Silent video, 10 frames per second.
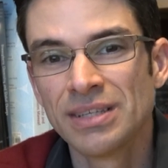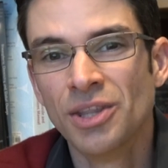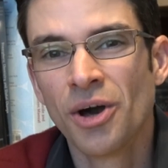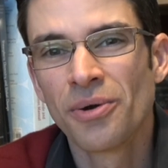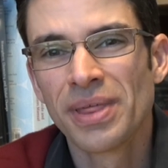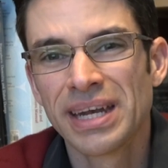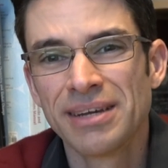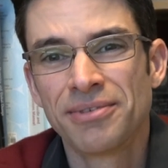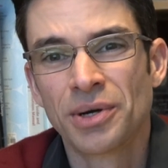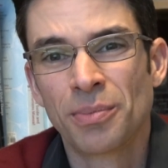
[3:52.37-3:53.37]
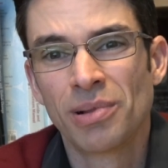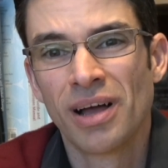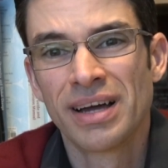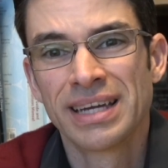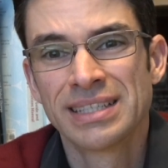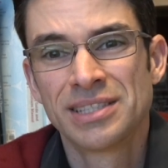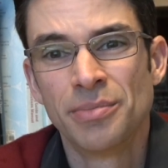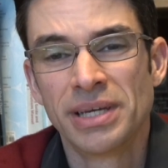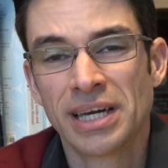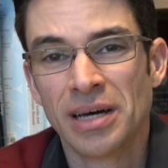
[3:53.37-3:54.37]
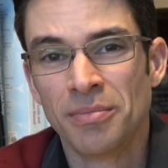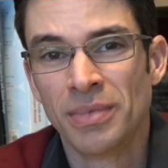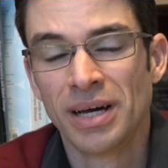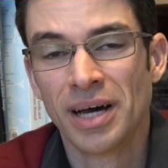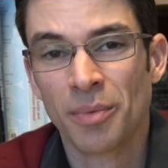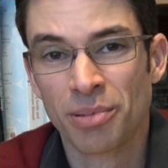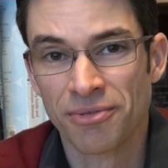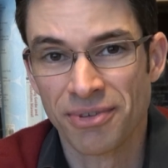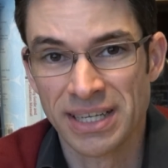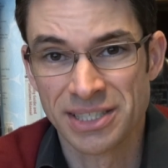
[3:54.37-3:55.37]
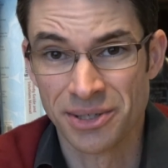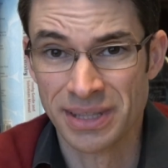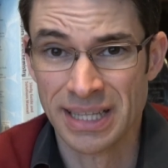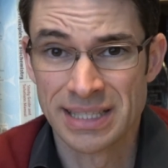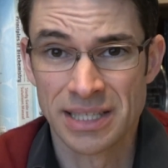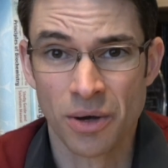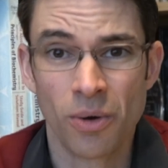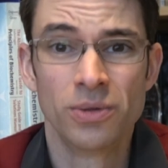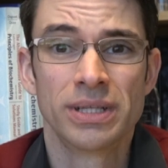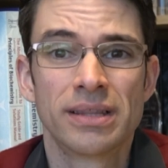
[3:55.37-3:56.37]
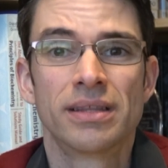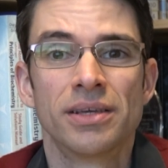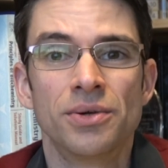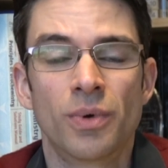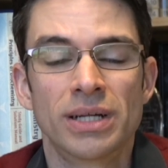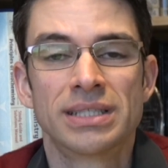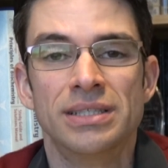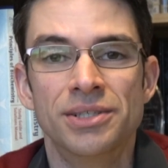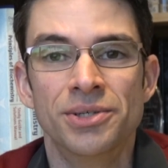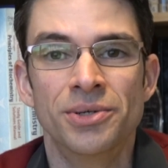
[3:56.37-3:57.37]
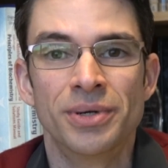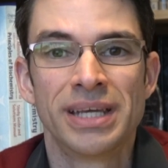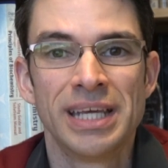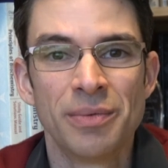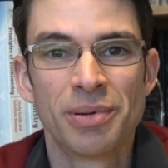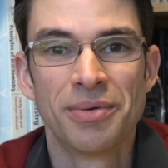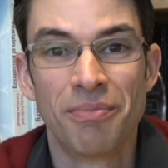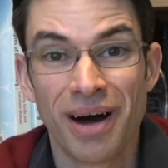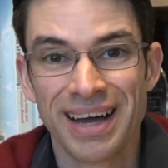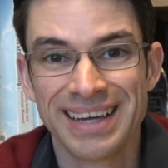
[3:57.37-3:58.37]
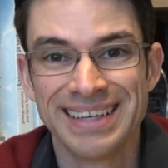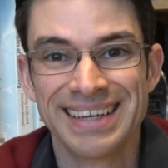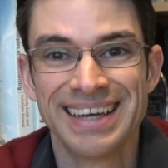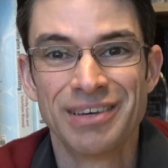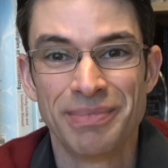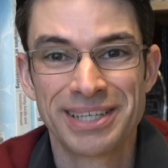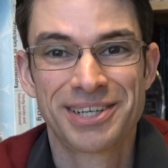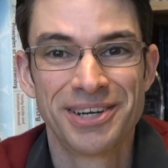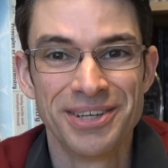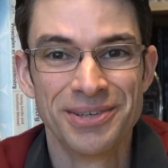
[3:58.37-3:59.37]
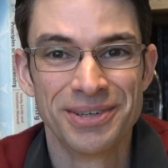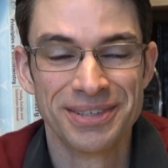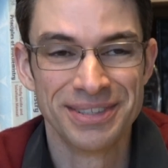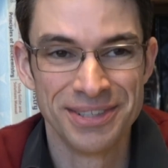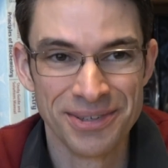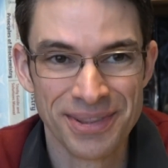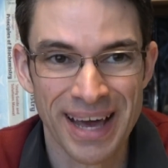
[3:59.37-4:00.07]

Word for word: know that if you're applying to become a professor and that's the only thing you want to do, keep in mind, make sure you do